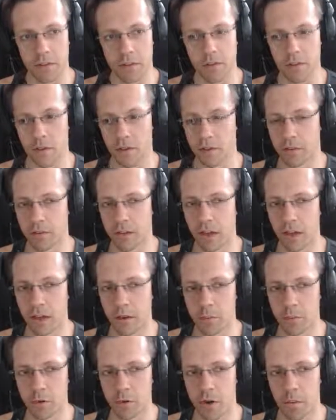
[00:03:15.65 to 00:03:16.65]
in the
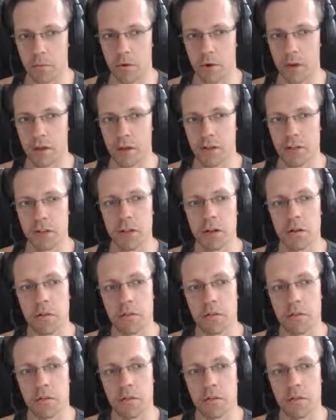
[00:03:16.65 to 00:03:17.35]
same rep range